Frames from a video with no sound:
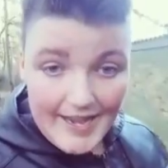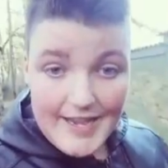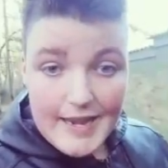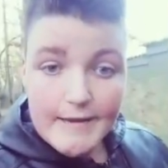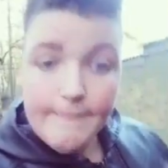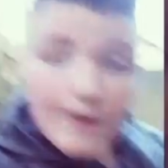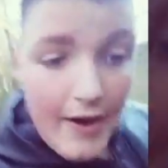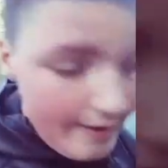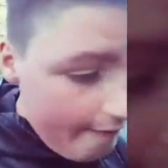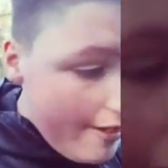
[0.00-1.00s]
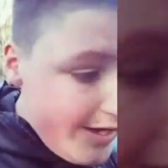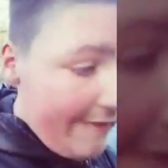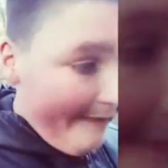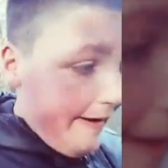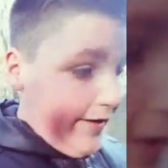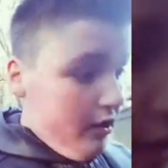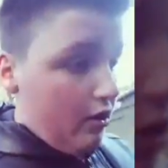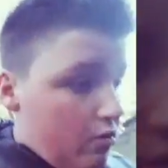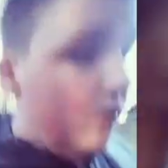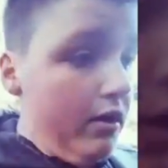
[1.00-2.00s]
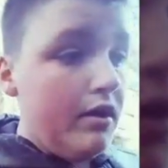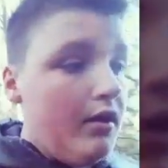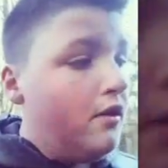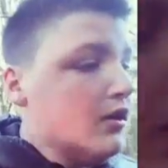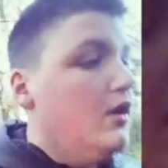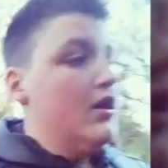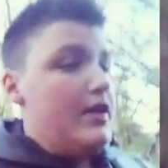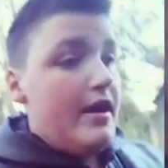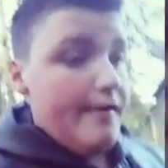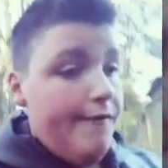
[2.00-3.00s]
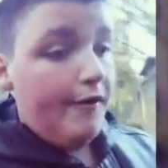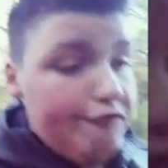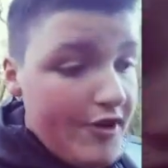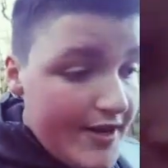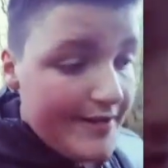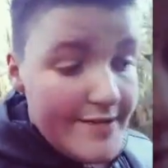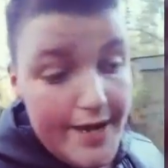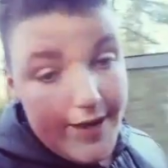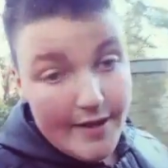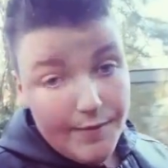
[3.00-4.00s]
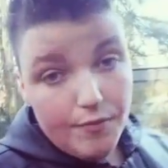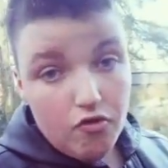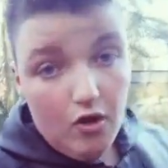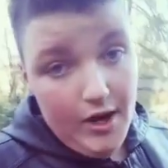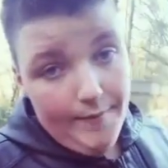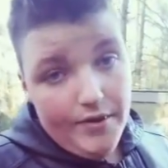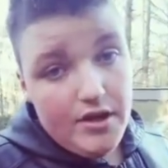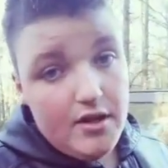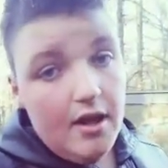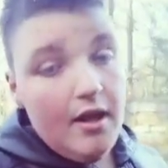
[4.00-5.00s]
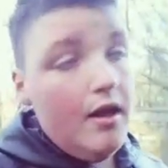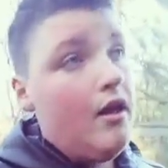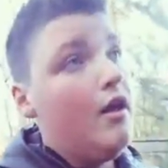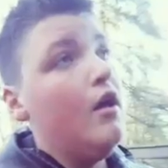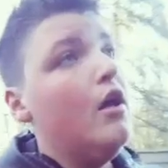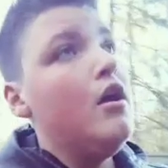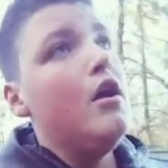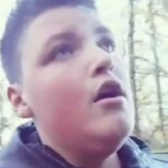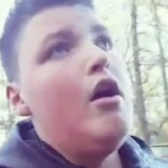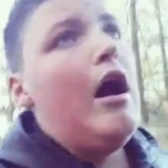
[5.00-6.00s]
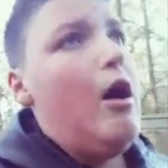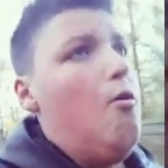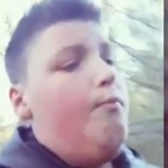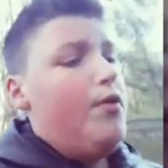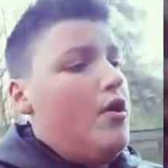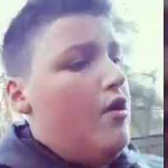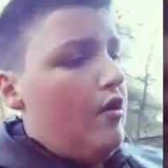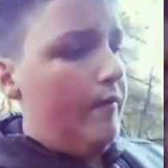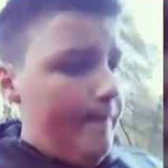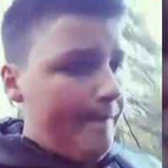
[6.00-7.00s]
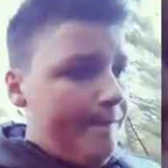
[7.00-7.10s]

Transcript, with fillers: And if I reach that goal, if I reach 10 subscribers, I'll put